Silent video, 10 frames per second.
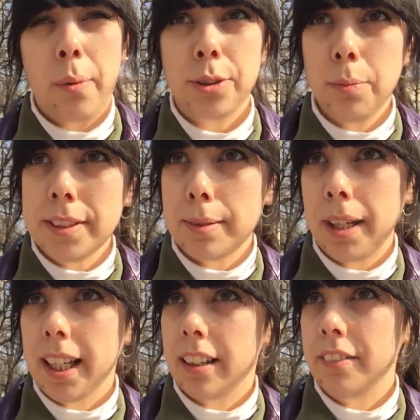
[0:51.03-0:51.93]
was almost a
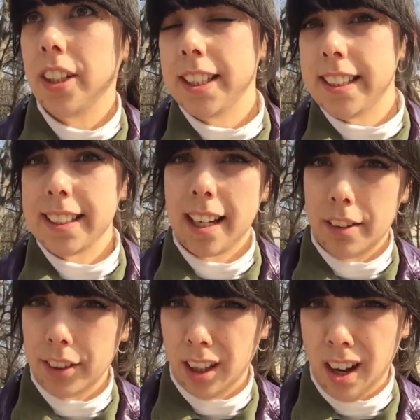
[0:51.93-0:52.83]
bit kind of 90s
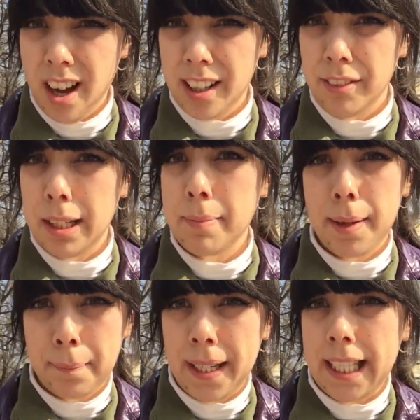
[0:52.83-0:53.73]
Calvin Klein, really
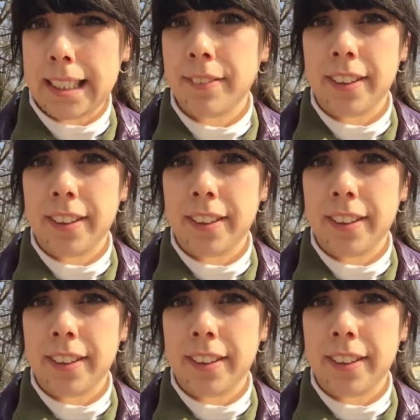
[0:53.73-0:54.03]
minimalist,